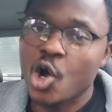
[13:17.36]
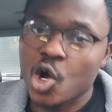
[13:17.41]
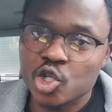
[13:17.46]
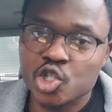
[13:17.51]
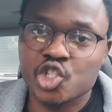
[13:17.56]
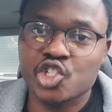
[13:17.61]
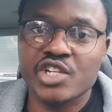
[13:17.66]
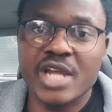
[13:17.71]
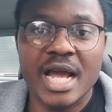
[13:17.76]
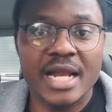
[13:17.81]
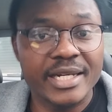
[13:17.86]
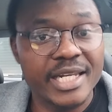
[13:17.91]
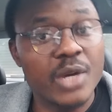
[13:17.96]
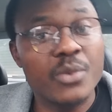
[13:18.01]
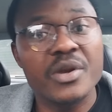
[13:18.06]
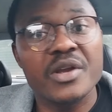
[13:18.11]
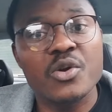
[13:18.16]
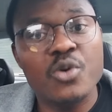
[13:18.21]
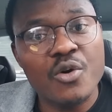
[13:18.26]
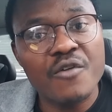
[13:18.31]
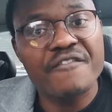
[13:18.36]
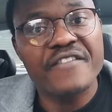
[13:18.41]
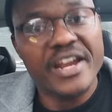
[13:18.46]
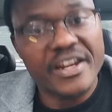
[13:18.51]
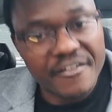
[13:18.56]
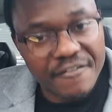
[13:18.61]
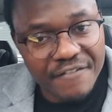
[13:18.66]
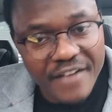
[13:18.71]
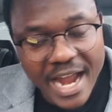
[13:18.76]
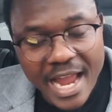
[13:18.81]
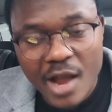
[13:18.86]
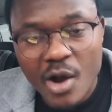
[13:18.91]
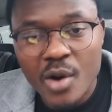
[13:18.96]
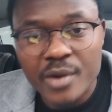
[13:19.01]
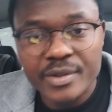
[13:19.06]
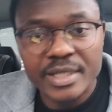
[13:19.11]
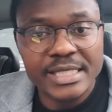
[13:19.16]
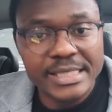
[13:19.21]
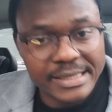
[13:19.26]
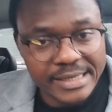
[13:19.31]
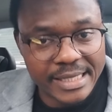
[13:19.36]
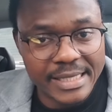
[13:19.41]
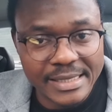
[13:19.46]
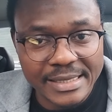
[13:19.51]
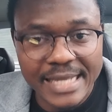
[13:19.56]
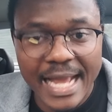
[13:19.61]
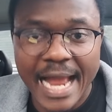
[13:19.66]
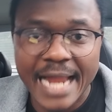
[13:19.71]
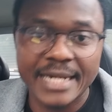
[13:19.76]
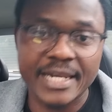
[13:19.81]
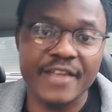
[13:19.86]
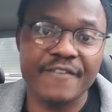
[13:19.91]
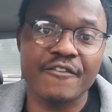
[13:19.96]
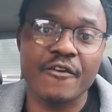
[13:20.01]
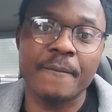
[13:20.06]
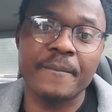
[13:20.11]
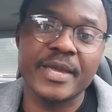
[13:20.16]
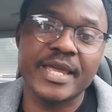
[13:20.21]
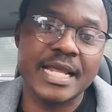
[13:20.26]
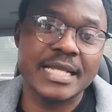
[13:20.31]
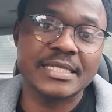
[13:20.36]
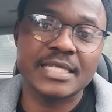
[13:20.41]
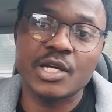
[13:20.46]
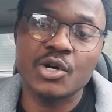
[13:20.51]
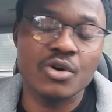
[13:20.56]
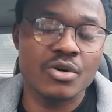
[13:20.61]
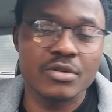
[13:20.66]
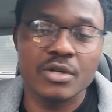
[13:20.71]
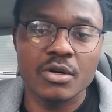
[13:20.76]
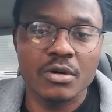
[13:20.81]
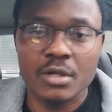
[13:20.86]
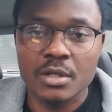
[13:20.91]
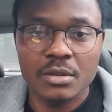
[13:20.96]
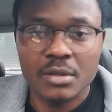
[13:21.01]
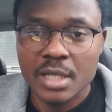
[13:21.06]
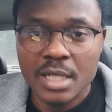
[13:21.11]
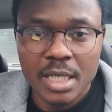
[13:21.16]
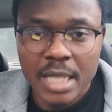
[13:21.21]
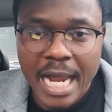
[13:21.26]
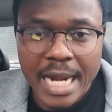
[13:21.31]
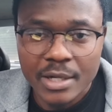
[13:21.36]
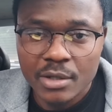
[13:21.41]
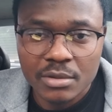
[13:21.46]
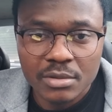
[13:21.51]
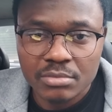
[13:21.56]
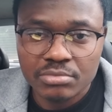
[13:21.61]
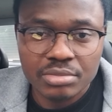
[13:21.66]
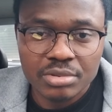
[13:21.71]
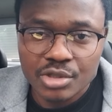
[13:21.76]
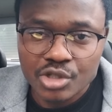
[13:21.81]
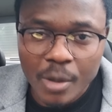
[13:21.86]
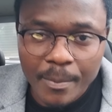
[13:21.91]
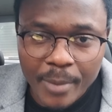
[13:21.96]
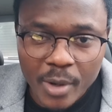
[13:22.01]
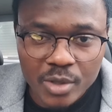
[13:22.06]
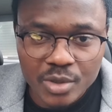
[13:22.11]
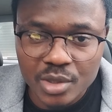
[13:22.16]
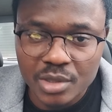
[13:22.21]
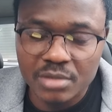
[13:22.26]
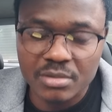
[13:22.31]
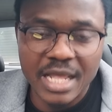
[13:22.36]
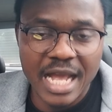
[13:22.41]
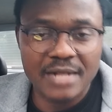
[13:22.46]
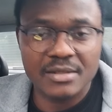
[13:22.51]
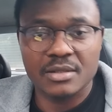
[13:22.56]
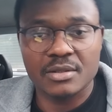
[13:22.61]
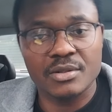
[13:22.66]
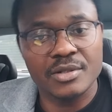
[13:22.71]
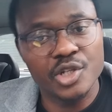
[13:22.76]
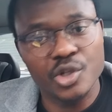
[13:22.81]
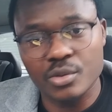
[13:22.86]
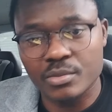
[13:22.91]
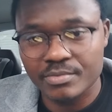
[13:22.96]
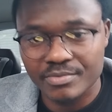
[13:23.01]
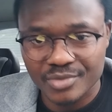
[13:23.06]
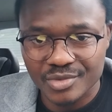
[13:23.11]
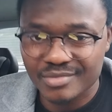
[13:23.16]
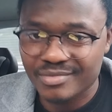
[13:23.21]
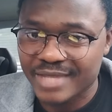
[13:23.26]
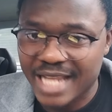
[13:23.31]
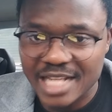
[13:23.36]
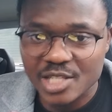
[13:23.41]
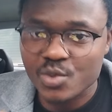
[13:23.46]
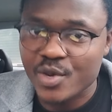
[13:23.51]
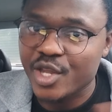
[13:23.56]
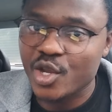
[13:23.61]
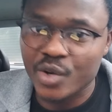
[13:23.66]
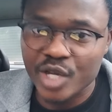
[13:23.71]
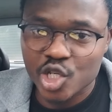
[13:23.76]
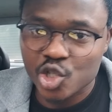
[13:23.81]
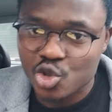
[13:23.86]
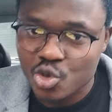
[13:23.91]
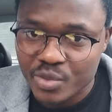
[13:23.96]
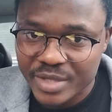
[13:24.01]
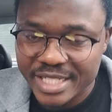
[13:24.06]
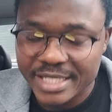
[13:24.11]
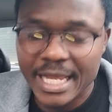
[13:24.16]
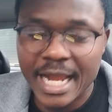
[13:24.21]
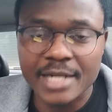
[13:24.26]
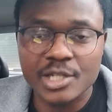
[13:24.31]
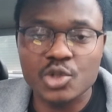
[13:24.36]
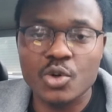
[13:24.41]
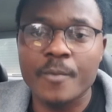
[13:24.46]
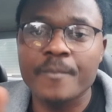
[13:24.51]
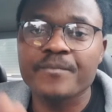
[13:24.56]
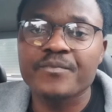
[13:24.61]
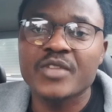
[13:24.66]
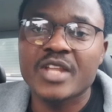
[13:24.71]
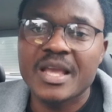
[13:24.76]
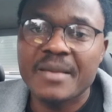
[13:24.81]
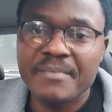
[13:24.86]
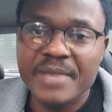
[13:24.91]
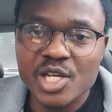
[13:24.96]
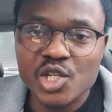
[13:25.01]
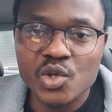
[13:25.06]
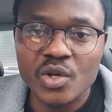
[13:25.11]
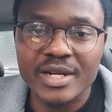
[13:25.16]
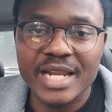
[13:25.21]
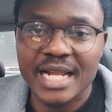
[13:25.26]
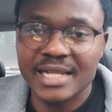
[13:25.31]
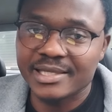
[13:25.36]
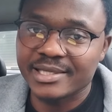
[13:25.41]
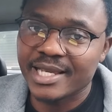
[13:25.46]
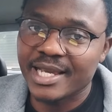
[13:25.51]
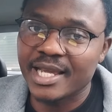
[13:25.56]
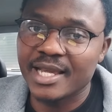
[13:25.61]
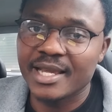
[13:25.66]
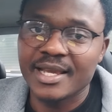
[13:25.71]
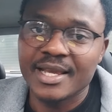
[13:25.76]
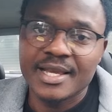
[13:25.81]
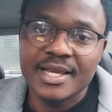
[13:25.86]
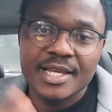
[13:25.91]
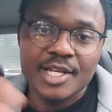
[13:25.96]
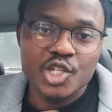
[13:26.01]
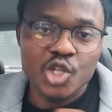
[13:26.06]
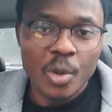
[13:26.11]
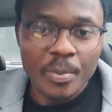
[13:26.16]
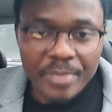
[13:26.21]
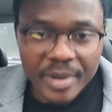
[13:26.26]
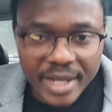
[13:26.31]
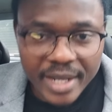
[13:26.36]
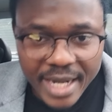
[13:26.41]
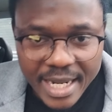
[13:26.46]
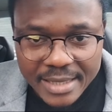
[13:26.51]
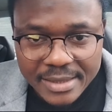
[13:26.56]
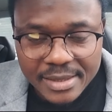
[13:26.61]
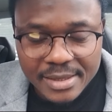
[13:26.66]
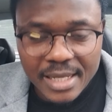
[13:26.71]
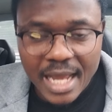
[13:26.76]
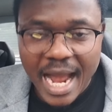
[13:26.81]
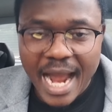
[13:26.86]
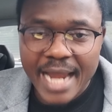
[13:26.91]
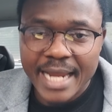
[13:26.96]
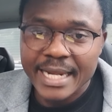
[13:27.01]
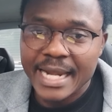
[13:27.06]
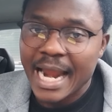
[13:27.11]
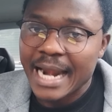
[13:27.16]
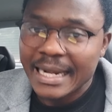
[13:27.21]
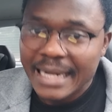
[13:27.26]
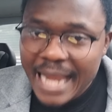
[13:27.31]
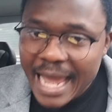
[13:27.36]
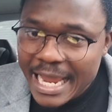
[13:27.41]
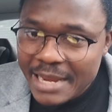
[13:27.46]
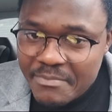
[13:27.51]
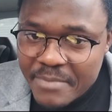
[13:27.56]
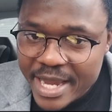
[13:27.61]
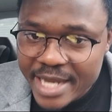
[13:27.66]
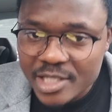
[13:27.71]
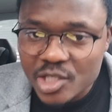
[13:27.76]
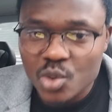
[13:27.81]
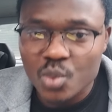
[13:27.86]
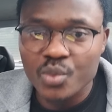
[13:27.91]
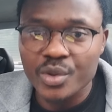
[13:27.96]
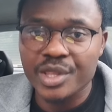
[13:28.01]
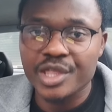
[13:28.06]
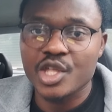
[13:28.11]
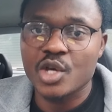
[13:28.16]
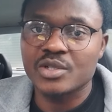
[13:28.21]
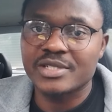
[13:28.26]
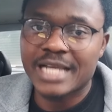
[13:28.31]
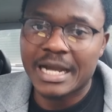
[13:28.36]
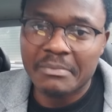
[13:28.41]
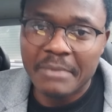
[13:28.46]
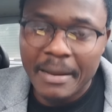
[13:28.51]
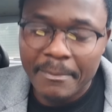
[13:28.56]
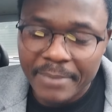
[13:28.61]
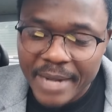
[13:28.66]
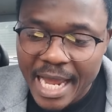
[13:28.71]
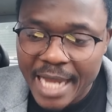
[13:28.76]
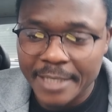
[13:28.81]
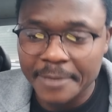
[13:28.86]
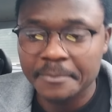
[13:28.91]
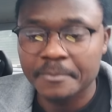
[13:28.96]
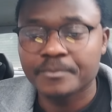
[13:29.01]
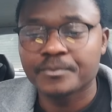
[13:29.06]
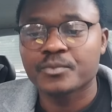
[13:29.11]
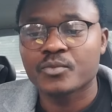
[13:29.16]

Austria, they will go verify all these things. And if your parents say, oh, no, I don't support that, you know, that's where your issue will start. So make sure that your parents are in alignment with your jackpot plan.